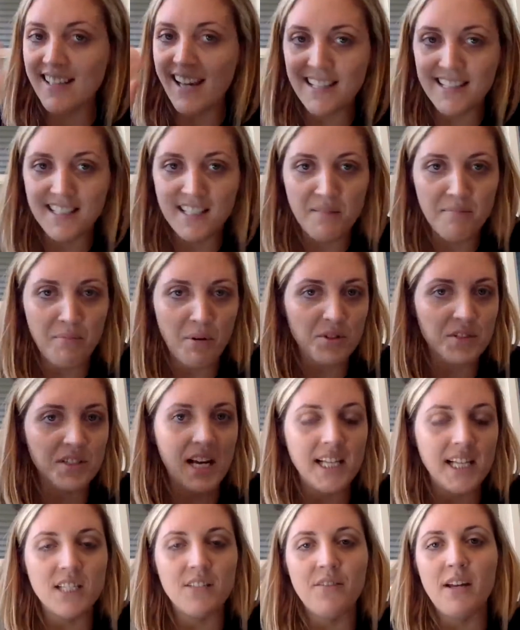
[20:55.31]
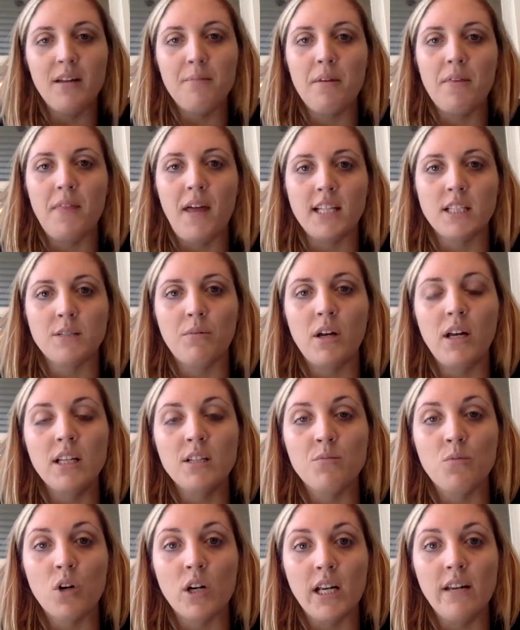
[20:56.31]
I see both sides of it, but that's what is
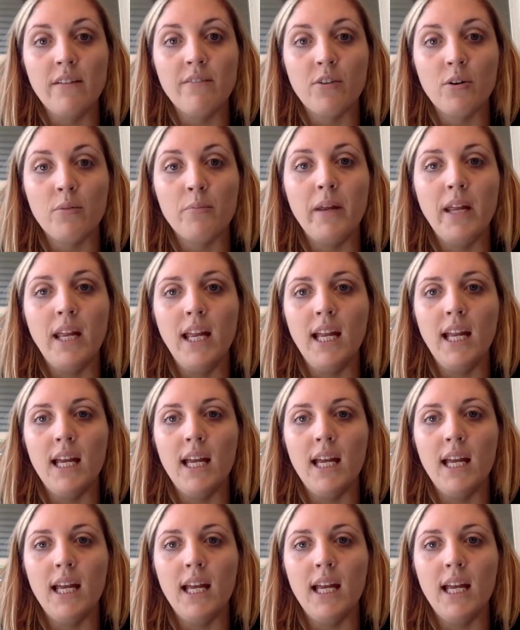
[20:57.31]
working for me.